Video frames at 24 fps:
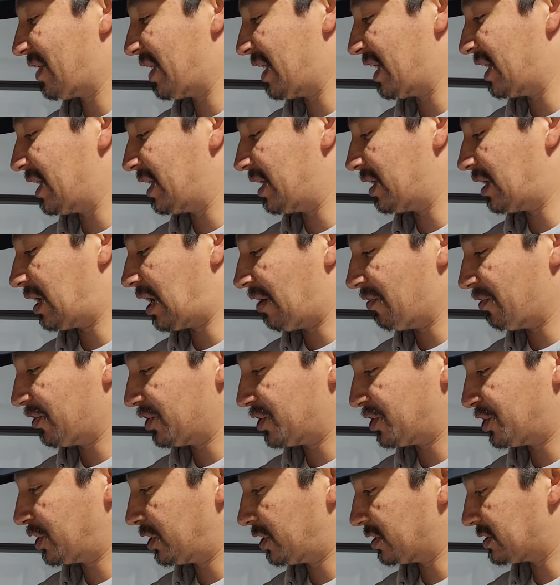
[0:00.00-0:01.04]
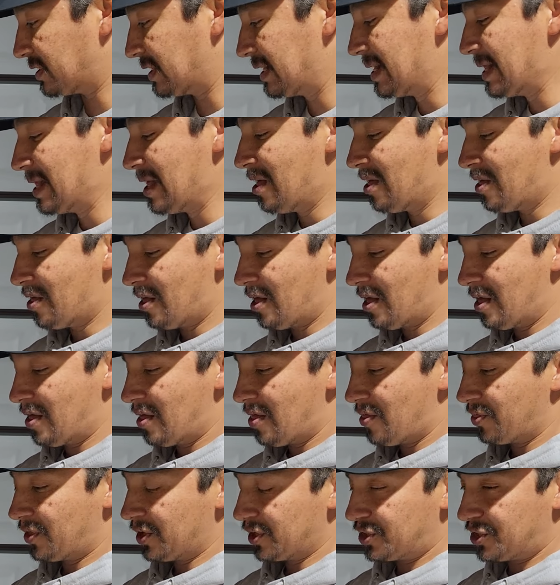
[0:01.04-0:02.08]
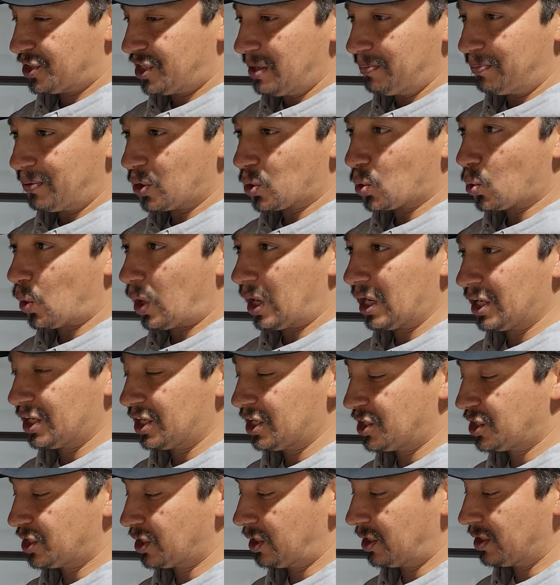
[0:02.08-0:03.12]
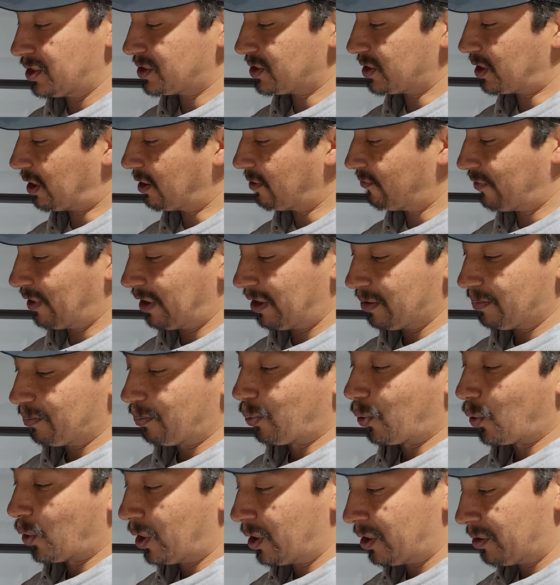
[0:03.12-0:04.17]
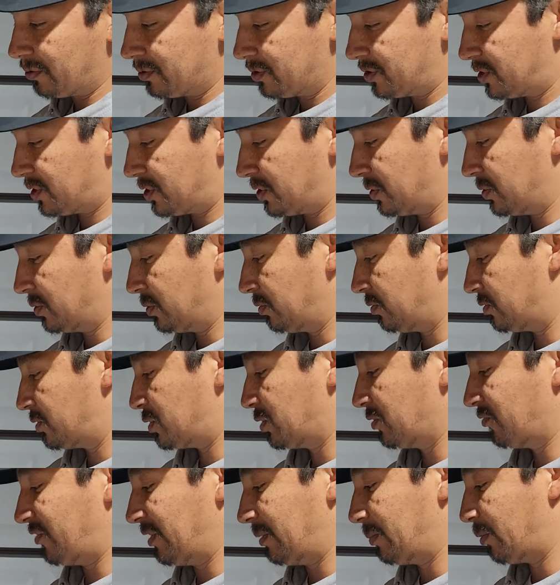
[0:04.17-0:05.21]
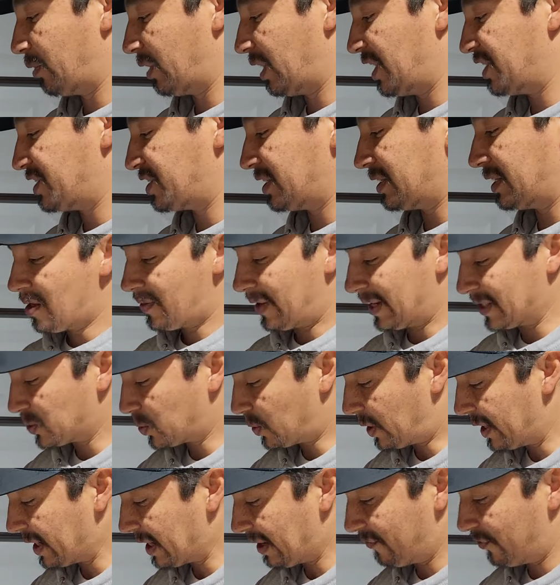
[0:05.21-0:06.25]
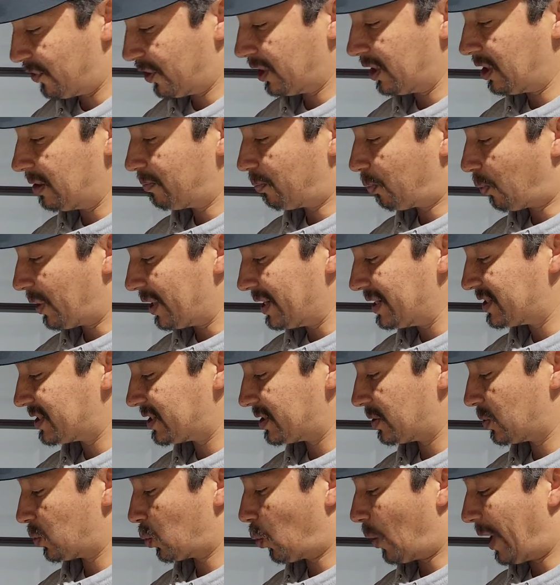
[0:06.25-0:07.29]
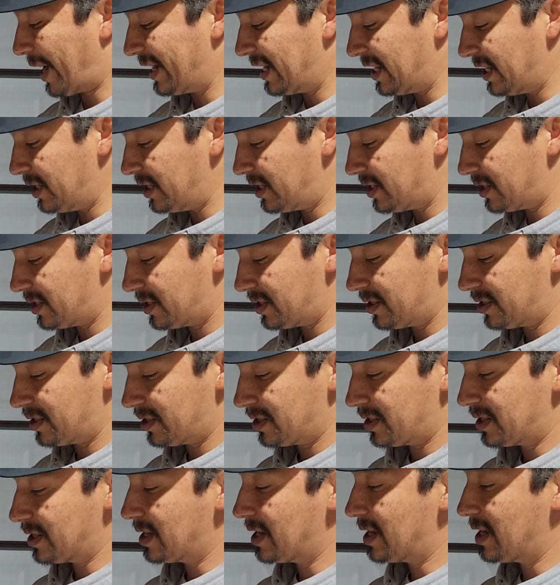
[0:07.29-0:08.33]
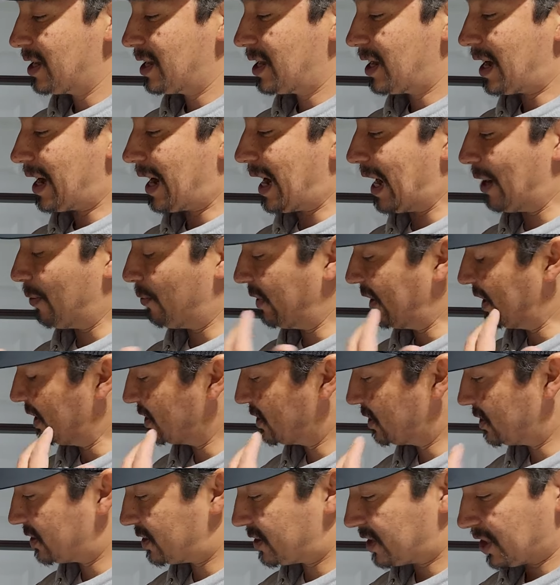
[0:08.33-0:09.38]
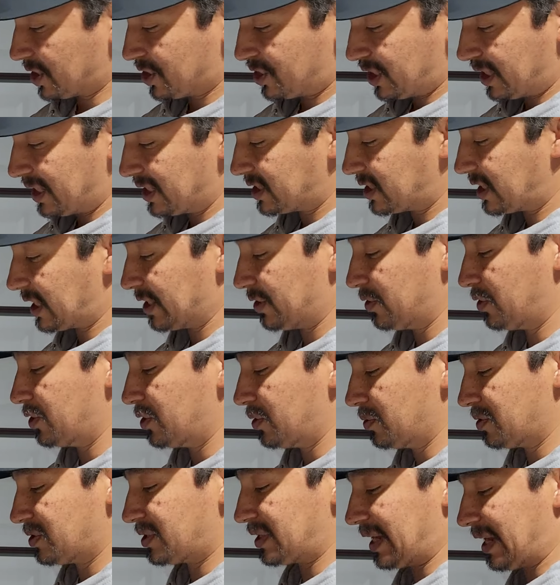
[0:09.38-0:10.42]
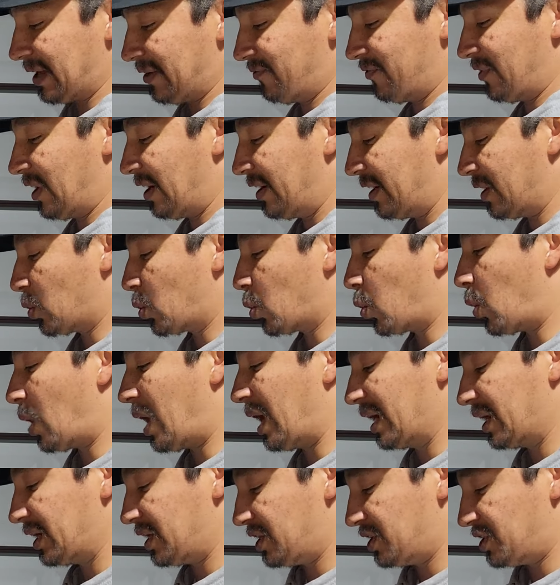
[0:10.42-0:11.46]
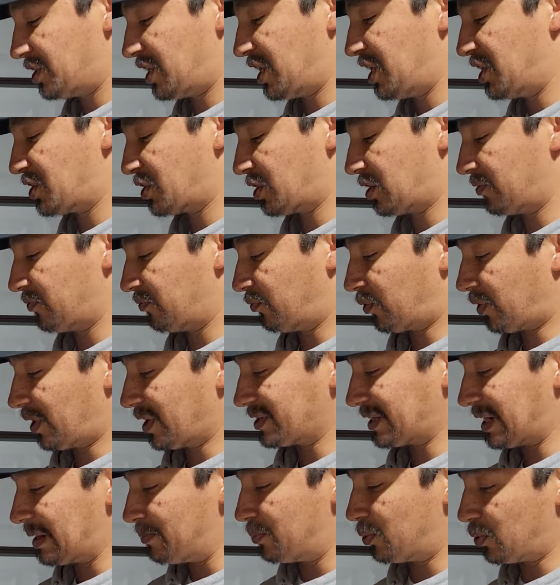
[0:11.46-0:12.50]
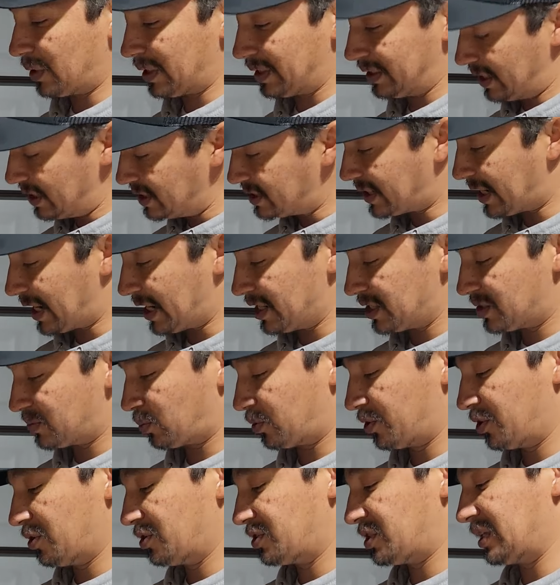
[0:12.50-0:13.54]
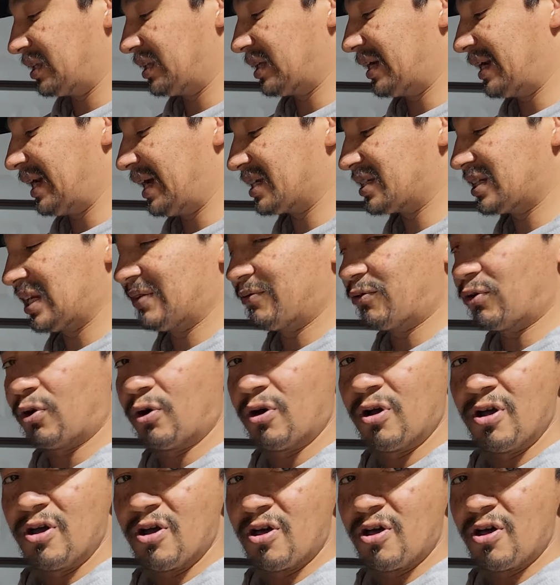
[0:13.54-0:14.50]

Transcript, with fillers: ink on the shirt. The cheaper quality shirts are very prone to fibrillation. That's why if you're gonna print white ink, I would suggest that you use a very quality t-shirt. For example, in this case, we're using the Next Level